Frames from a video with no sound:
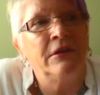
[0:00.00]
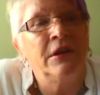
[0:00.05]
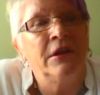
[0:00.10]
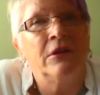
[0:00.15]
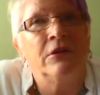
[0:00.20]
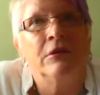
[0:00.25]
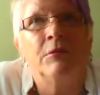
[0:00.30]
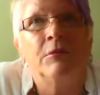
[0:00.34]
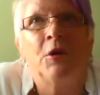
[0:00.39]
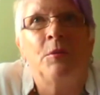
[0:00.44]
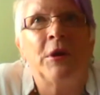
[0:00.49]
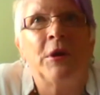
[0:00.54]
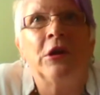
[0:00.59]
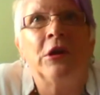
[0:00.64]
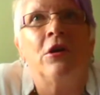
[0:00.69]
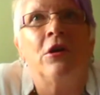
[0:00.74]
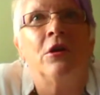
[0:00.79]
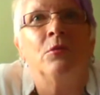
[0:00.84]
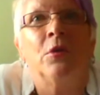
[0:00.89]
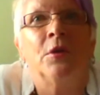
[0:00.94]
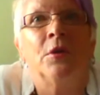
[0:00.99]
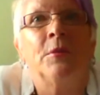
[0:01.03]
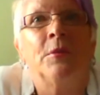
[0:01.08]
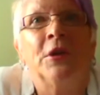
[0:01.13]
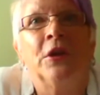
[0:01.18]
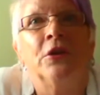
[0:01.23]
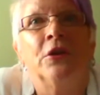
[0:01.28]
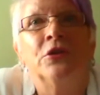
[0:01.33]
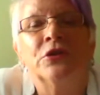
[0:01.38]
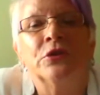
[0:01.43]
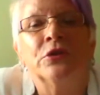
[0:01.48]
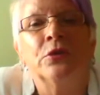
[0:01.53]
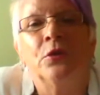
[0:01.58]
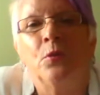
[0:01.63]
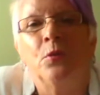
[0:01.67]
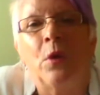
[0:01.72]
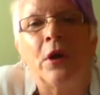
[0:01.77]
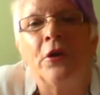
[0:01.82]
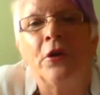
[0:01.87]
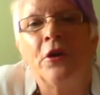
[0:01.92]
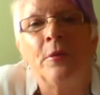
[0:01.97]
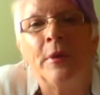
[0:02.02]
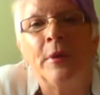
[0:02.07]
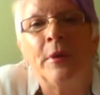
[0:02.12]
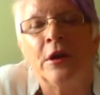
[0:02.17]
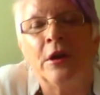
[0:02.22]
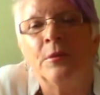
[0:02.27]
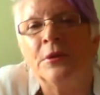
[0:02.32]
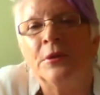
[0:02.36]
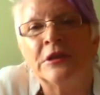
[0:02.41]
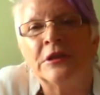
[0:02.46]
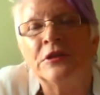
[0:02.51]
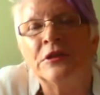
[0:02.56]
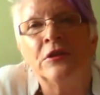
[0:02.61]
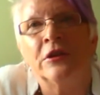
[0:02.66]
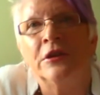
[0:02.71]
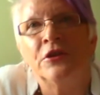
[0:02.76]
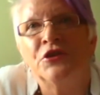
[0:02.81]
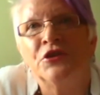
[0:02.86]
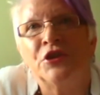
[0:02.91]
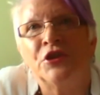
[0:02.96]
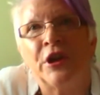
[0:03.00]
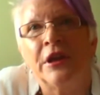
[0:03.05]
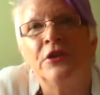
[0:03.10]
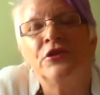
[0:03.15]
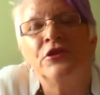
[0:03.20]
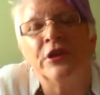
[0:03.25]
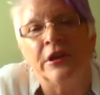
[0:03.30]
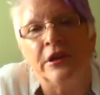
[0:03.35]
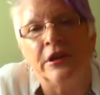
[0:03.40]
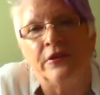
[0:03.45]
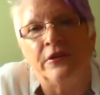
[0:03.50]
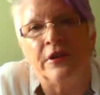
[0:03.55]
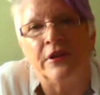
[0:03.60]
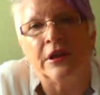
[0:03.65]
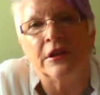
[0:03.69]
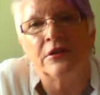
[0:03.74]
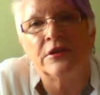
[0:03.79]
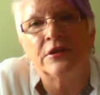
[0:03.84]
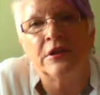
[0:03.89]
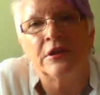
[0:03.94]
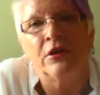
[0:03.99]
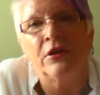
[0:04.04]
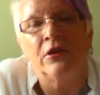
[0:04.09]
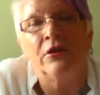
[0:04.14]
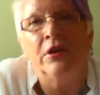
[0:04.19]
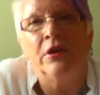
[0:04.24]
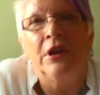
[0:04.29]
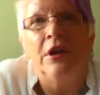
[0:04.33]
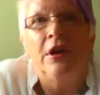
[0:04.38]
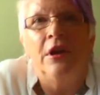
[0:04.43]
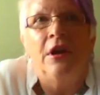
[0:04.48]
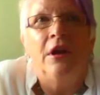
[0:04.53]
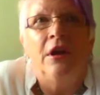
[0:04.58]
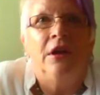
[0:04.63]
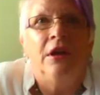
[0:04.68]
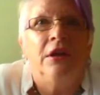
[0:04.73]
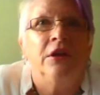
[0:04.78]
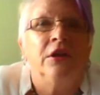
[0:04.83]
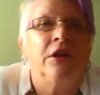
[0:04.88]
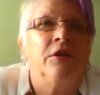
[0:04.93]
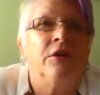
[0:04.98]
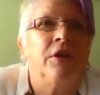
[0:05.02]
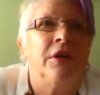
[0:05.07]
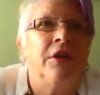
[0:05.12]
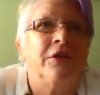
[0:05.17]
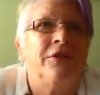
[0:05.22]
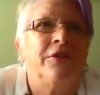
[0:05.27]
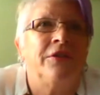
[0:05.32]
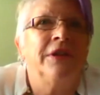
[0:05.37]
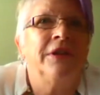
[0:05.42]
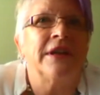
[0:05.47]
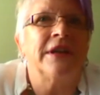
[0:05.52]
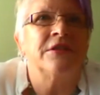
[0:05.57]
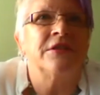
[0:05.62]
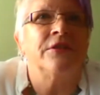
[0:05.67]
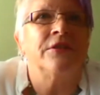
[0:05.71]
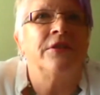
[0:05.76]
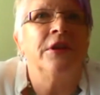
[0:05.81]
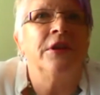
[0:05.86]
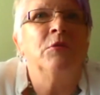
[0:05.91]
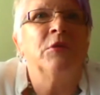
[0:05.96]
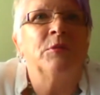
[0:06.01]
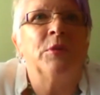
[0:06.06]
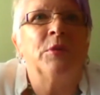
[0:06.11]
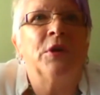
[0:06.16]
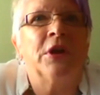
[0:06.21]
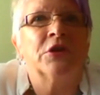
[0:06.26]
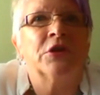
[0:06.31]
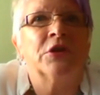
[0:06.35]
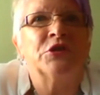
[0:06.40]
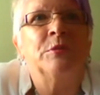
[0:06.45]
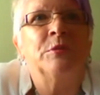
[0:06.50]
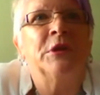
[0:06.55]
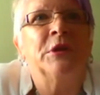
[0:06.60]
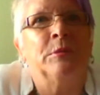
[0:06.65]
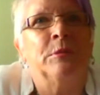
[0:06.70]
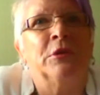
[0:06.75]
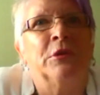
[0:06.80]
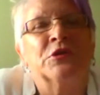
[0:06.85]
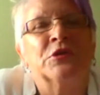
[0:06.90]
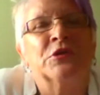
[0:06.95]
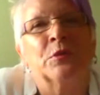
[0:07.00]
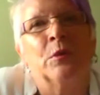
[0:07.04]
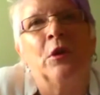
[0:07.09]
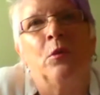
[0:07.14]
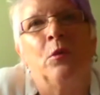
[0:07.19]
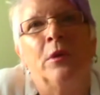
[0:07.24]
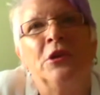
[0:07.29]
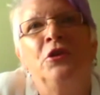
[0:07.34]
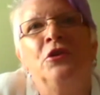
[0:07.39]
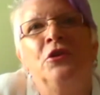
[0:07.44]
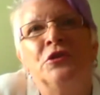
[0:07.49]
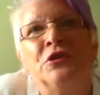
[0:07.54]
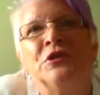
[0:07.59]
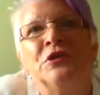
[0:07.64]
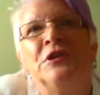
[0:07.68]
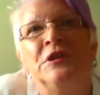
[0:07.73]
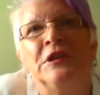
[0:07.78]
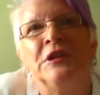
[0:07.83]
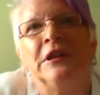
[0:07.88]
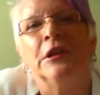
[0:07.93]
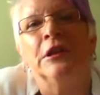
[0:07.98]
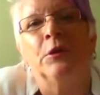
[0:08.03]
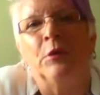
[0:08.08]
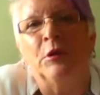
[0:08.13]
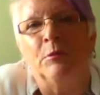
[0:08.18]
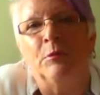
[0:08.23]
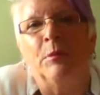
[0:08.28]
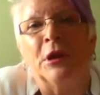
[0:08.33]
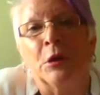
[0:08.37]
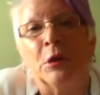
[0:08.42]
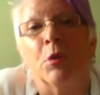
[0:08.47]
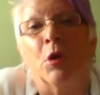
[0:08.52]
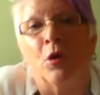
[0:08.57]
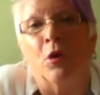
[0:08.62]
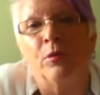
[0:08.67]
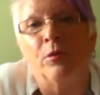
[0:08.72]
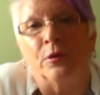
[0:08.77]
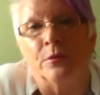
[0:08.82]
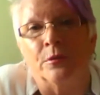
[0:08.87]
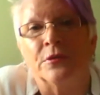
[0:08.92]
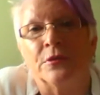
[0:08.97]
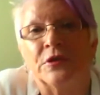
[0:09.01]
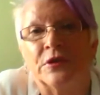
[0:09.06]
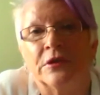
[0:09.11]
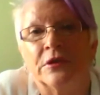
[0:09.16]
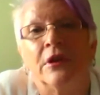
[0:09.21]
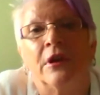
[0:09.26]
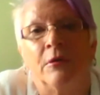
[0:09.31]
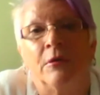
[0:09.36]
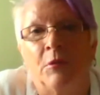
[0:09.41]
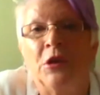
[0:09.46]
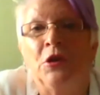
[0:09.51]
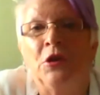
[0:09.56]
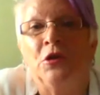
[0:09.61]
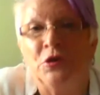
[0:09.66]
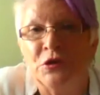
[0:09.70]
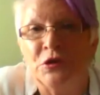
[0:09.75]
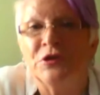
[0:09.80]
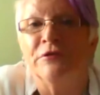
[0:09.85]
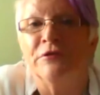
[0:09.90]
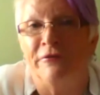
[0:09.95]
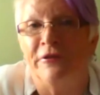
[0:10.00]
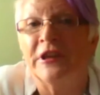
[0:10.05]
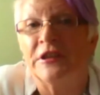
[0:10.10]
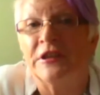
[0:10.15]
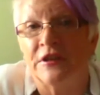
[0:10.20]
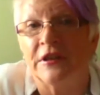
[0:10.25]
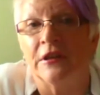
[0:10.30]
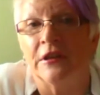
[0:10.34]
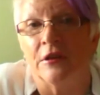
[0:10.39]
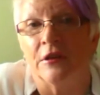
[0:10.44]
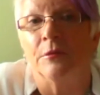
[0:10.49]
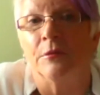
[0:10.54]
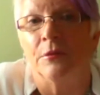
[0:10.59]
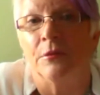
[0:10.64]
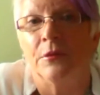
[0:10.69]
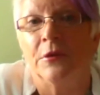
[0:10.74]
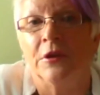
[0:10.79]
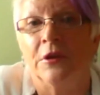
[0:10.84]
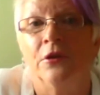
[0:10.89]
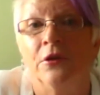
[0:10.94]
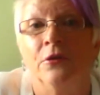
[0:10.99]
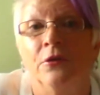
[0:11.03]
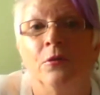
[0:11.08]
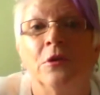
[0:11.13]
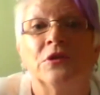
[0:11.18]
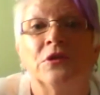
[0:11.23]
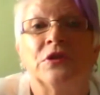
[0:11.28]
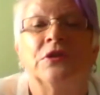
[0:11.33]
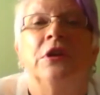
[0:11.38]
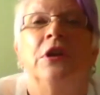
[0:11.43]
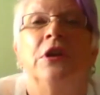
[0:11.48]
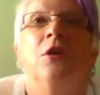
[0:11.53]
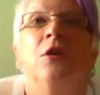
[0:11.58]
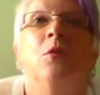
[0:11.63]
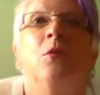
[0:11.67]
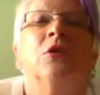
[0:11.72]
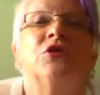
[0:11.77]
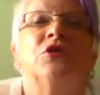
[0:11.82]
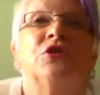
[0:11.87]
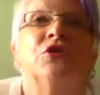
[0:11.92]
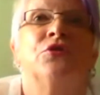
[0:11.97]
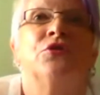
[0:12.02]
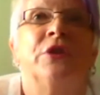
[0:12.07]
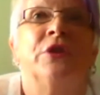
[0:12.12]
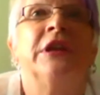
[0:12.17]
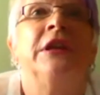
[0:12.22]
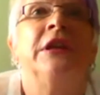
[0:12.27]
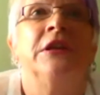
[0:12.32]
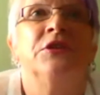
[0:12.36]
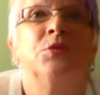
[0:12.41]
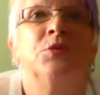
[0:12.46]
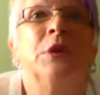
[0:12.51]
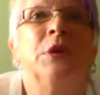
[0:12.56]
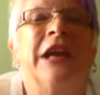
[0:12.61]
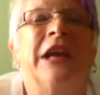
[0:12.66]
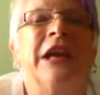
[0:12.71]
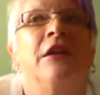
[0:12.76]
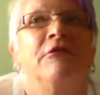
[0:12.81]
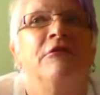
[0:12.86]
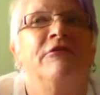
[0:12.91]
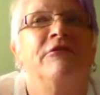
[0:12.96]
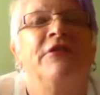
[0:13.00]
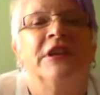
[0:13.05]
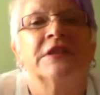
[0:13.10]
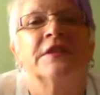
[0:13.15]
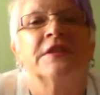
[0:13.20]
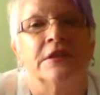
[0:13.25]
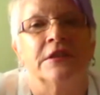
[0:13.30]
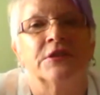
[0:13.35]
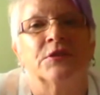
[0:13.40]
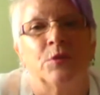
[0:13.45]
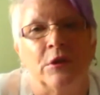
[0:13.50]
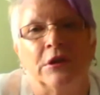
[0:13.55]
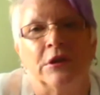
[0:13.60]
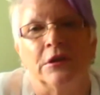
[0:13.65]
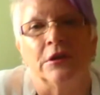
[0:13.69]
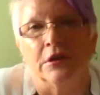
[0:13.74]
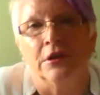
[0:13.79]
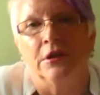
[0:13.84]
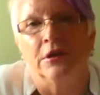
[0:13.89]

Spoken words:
and go, oh my God, what am I going to do, and worry about it, but that's not going to change anything. So, you know, and I think that's a thing with production people as well. We're used to dealing with big problems and we're used to fixing them. You know, what's tricky is we can't fix this one.